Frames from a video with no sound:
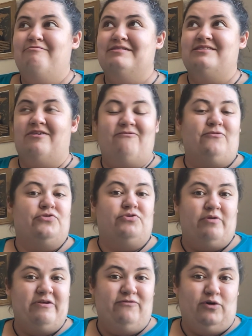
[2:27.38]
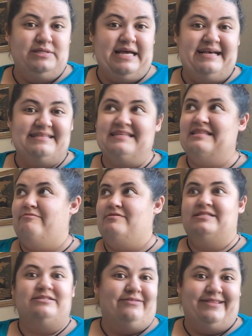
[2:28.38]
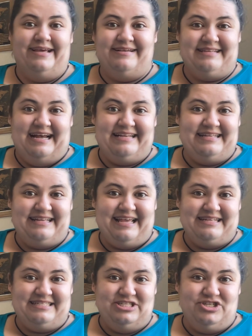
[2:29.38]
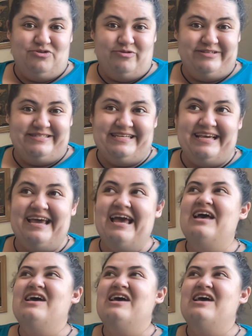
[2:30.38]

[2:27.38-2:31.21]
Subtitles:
was there for 3 full days and there were still things I didn't get to do or see.